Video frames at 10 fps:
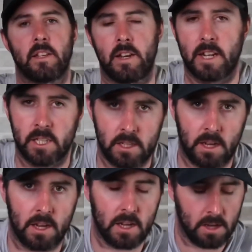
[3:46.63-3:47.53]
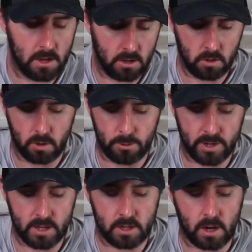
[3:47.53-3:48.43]
The next lure we're
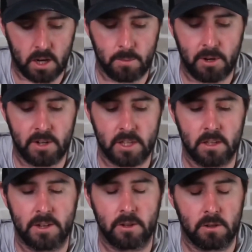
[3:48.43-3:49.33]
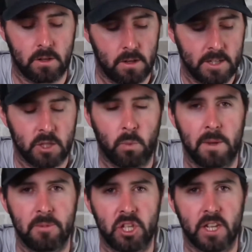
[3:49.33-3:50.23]
going to talk about is a little
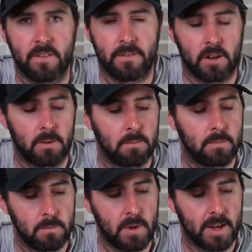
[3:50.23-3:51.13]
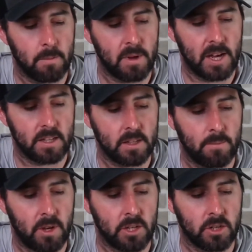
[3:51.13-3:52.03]
swim jig from Megabass. I'm
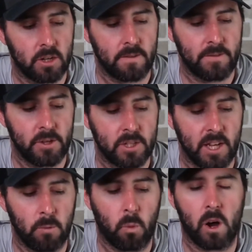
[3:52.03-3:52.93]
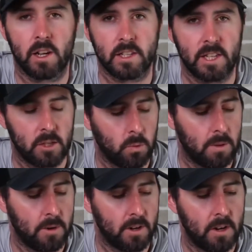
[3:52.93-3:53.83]
not sure if you say Wazi
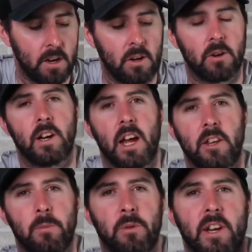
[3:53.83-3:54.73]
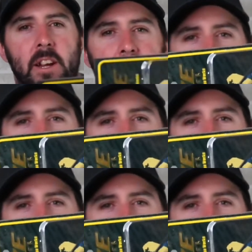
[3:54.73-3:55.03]
swimmer or how you pronounce